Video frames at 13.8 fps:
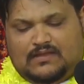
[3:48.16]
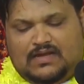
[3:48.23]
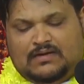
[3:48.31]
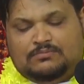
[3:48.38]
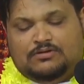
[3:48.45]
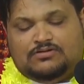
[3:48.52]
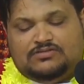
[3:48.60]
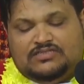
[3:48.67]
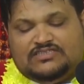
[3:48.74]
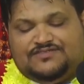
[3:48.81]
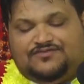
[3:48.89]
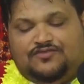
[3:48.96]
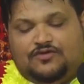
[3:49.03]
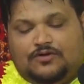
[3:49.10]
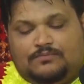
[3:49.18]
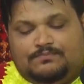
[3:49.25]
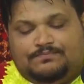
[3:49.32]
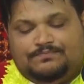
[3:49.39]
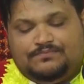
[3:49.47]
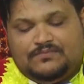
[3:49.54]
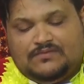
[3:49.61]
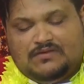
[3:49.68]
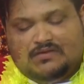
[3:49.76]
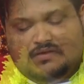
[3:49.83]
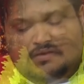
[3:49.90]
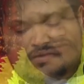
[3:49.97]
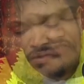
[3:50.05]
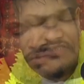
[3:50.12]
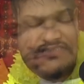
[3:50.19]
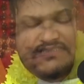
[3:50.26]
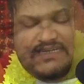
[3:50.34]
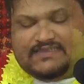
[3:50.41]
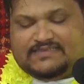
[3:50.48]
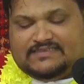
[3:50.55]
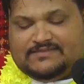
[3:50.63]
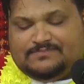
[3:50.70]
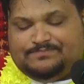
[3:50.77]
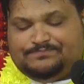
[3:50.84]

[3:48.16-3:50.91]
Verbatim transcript: about this form? He says,